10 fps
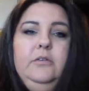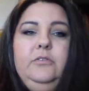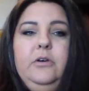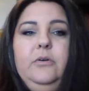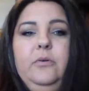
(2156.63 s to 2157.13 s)

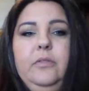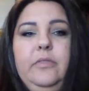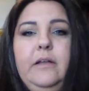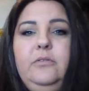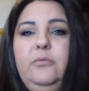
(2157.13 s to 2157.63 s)
So
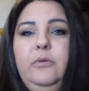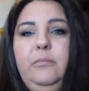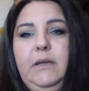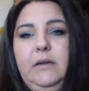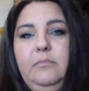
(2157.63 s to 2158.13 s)
that's what we
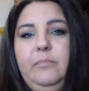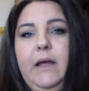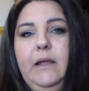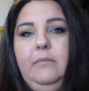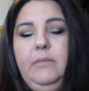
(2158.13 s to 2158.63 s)
mean
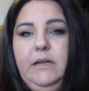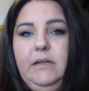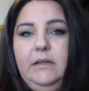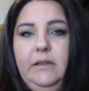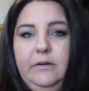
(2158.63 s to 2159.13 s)
by
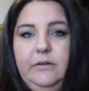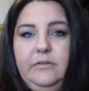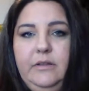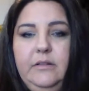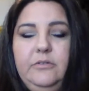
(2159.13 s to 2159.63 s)
media
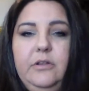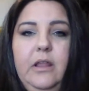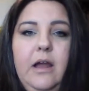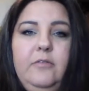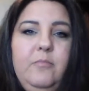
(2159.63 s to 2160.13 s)
literacy. There's a
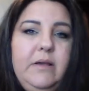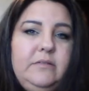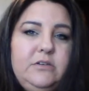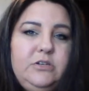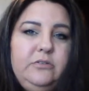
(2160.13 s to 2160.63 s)
lot of
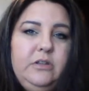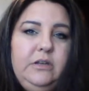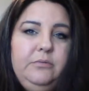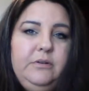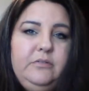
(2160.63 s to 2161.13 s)
messages that
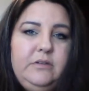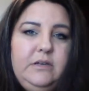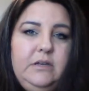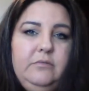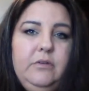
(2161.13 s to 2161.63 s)
you
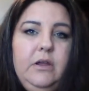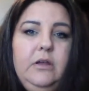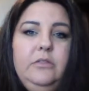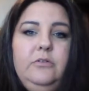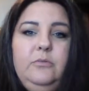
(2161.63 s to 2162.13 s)
receive
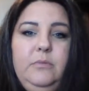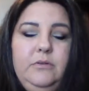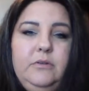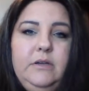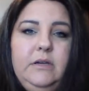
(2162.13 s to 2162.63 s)
through
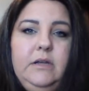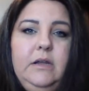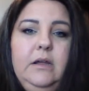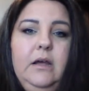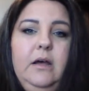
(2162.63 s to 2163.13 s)
music,